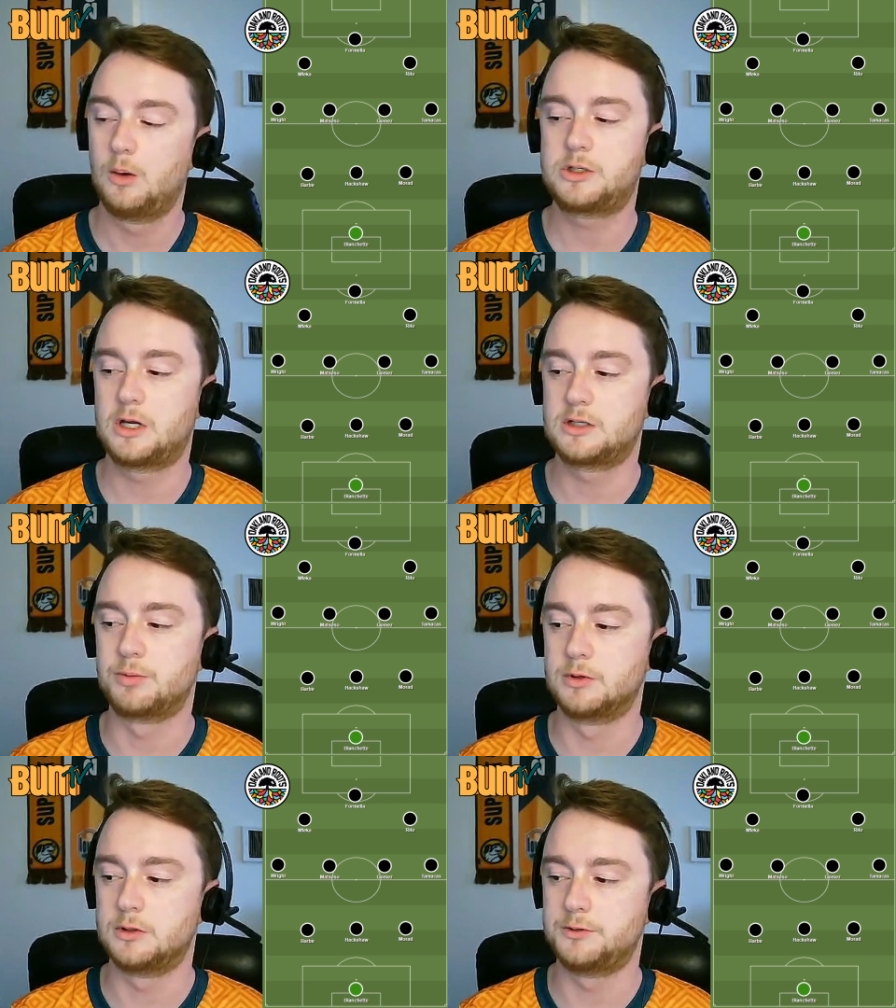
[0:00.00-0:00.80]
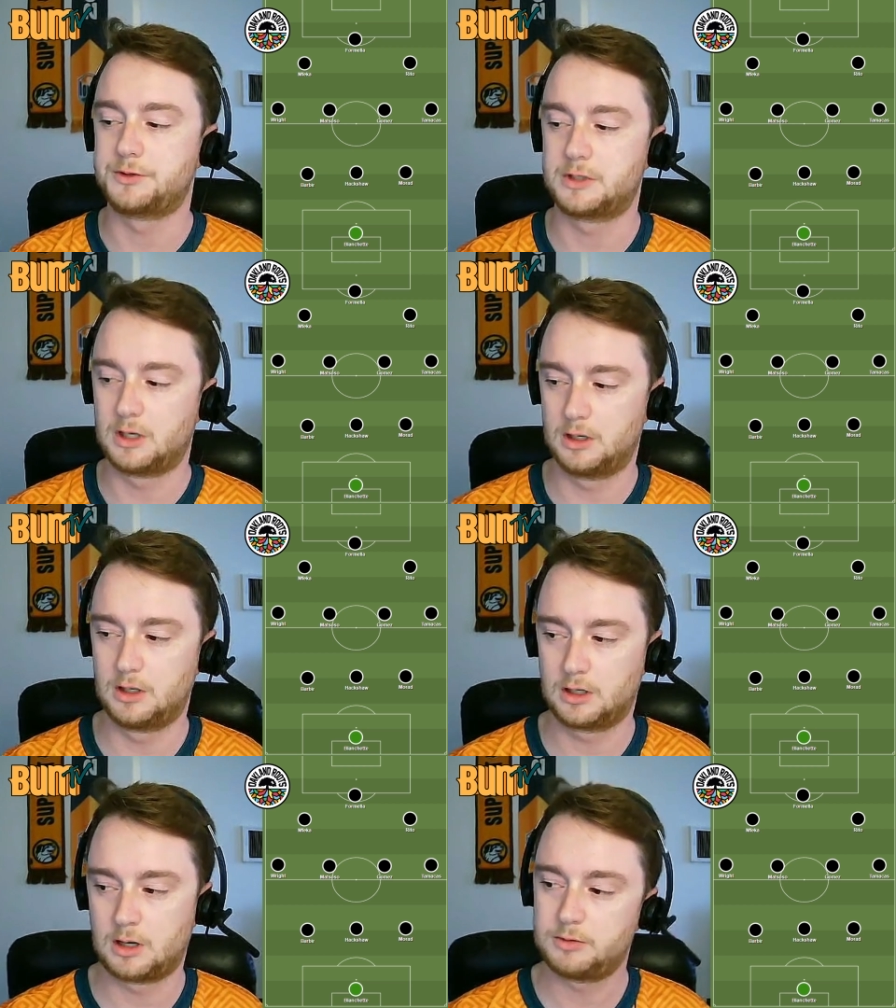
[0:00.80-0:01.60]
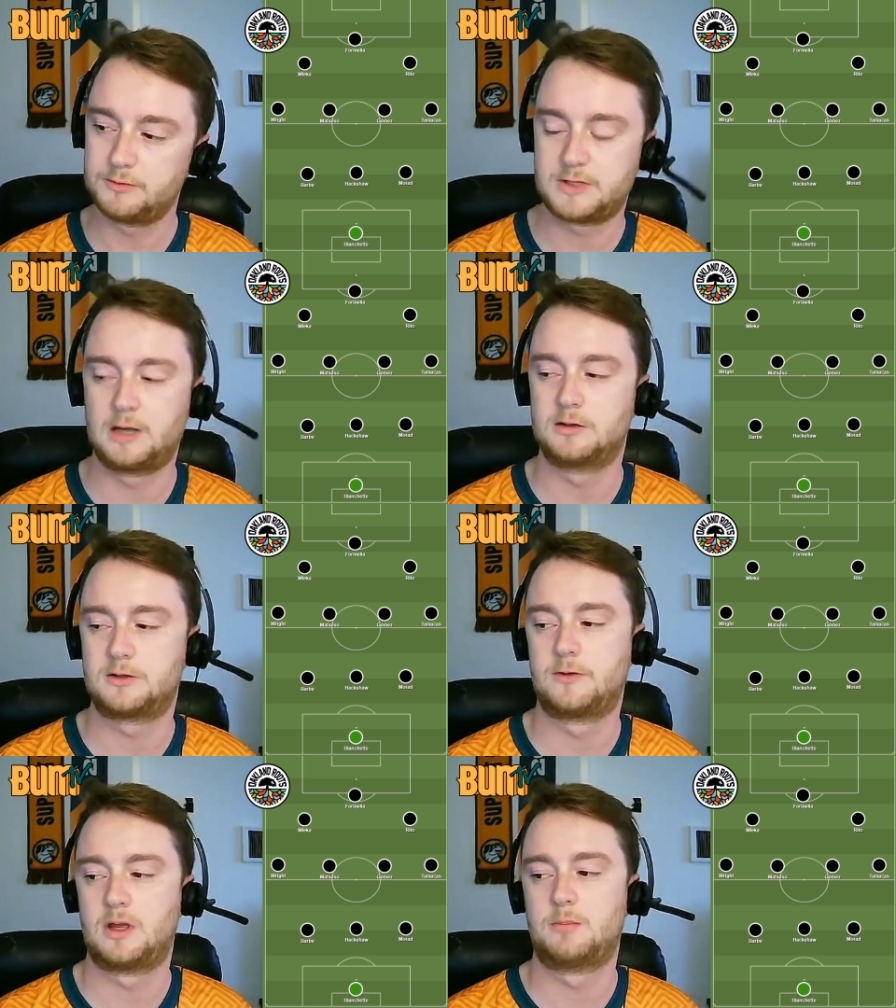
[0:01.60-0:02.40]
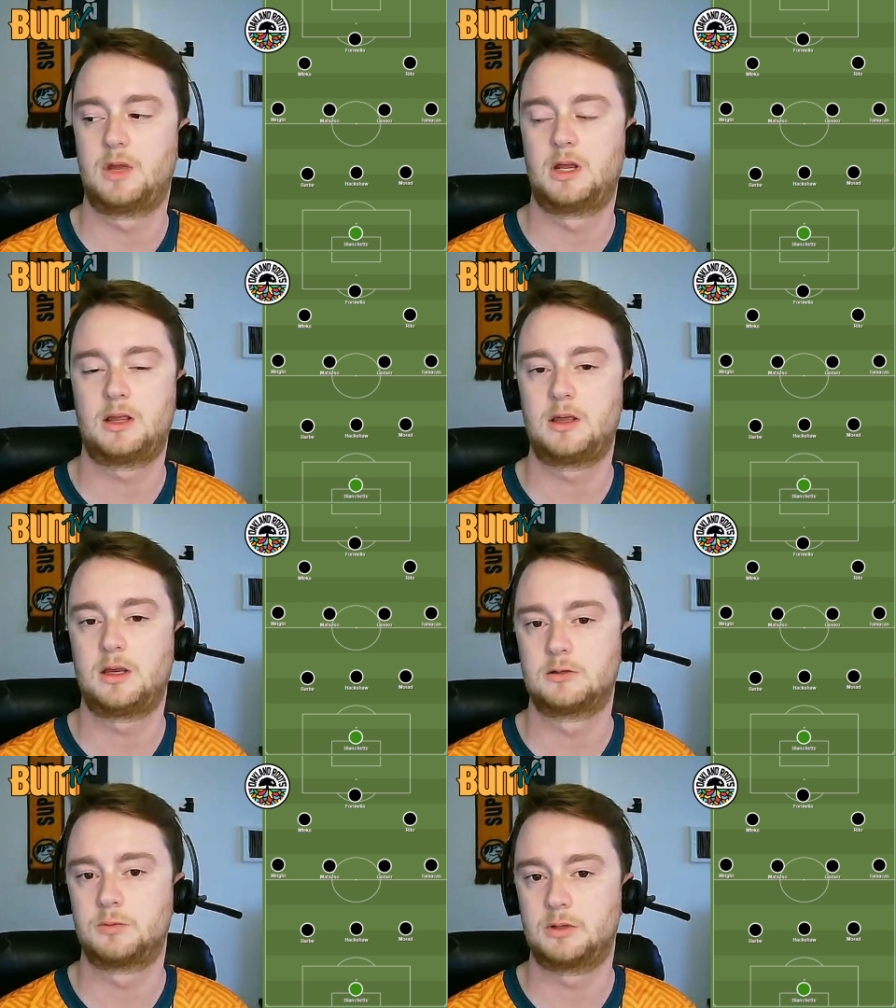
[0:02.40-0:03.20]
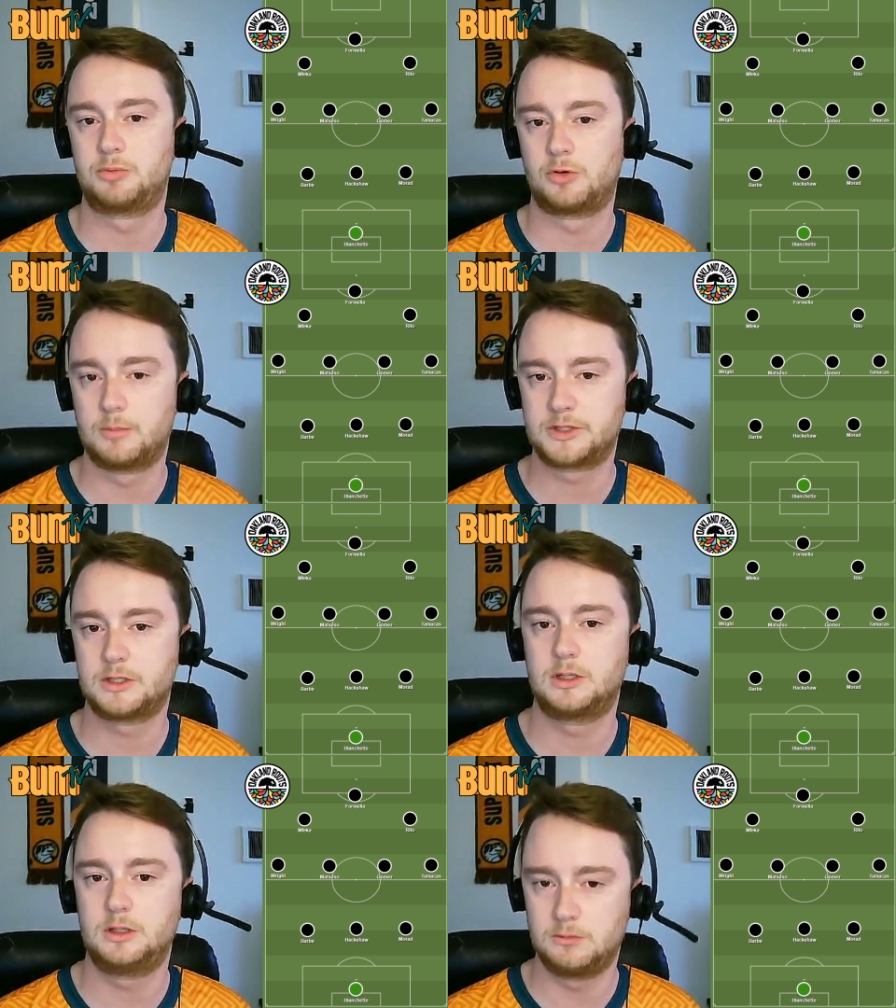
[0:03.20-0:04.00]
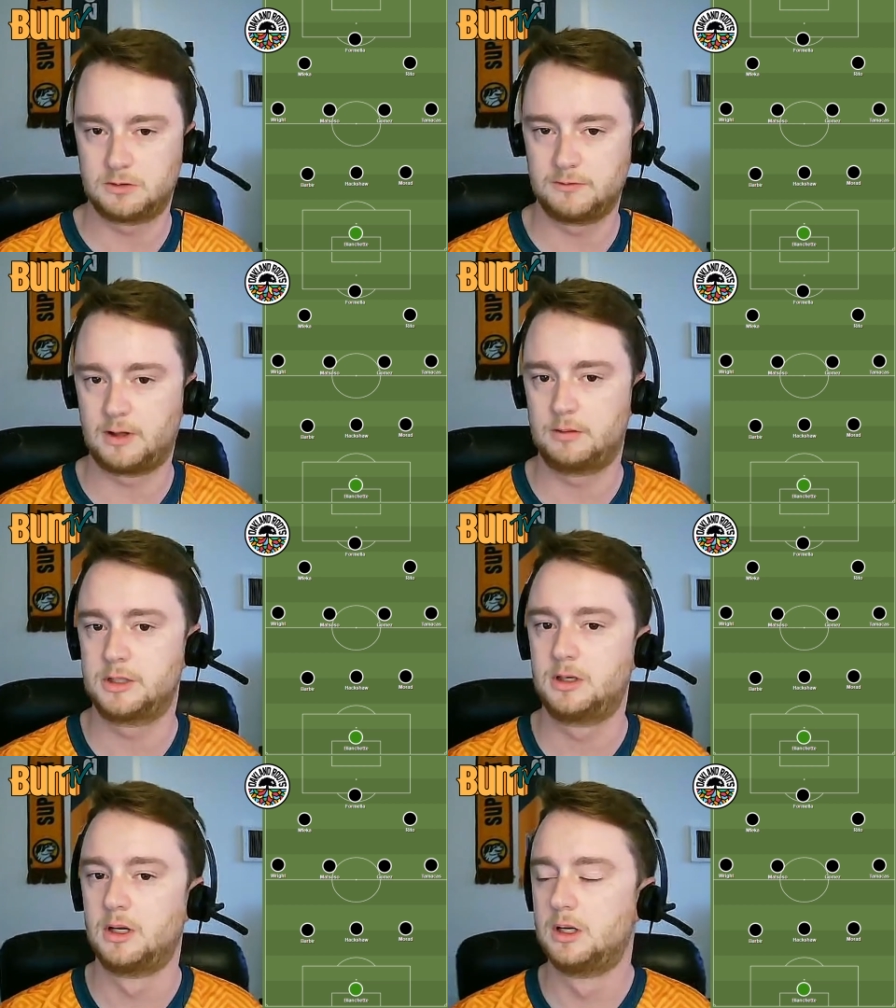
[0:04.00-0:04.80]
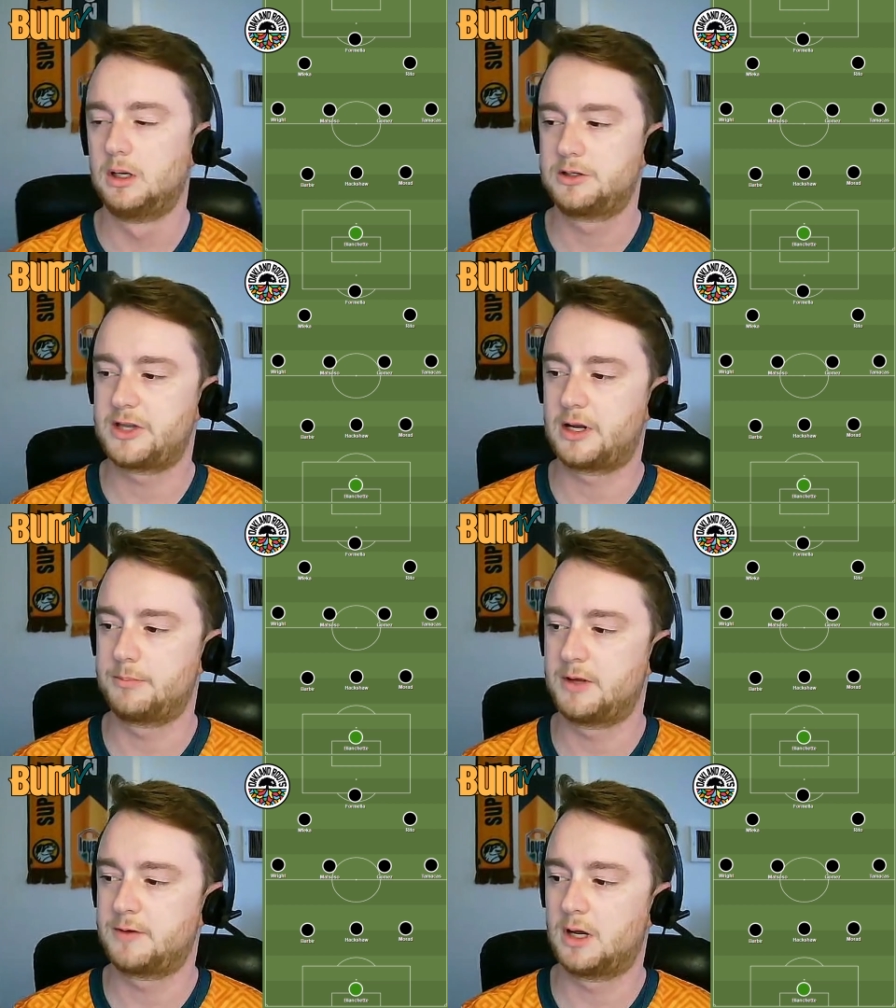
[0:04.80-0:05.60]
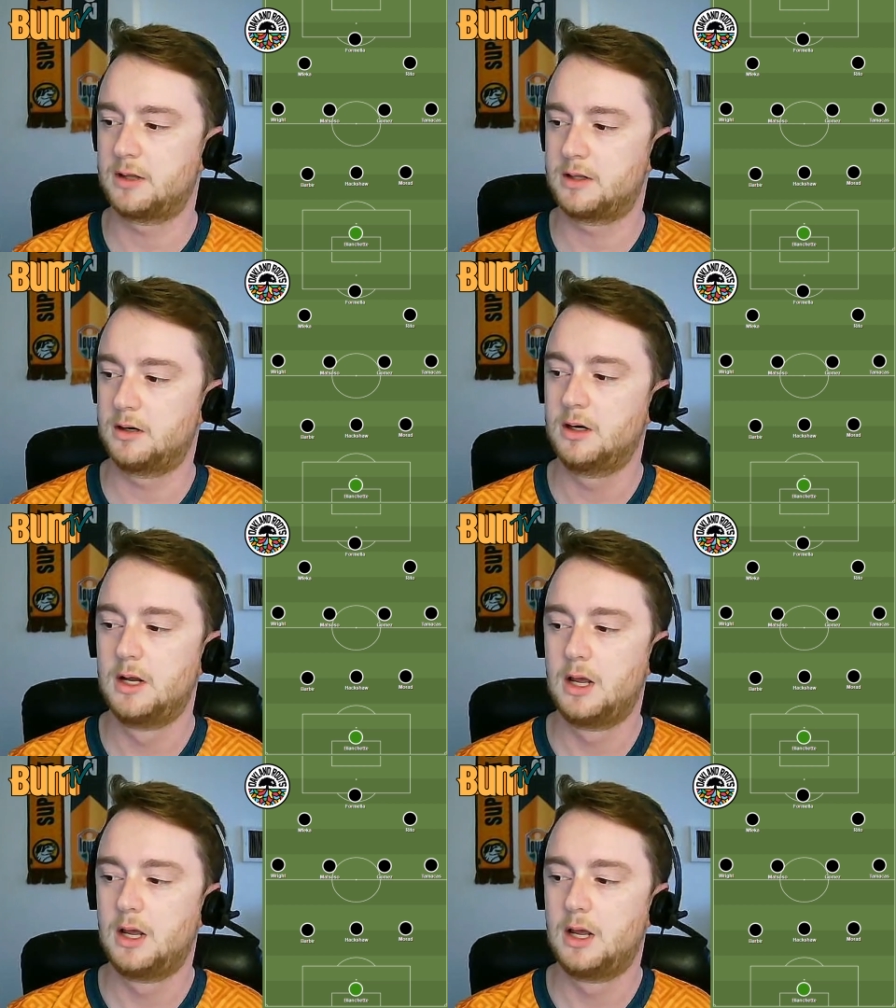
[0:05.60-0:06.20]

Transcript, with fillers: which has produced uh, a couple of talents for them, and I think is a really promising youth development setup they've got there.